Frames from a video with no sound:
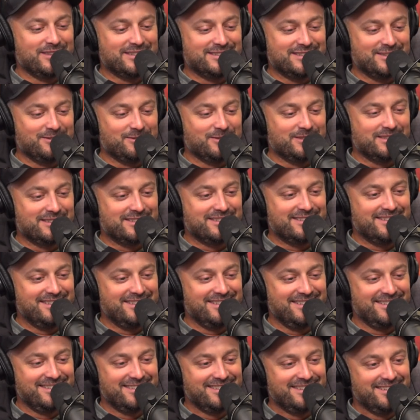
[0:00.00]
as it
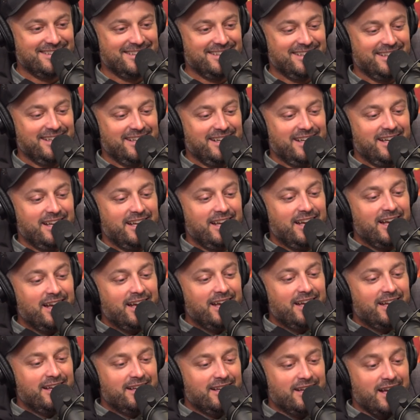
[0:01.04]

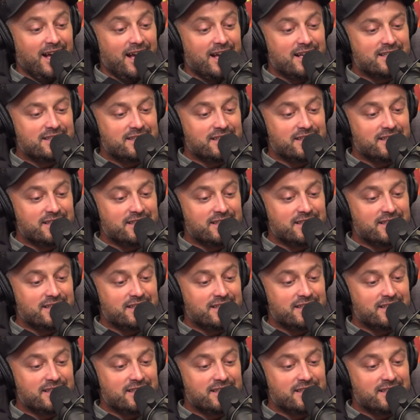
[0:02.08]
was.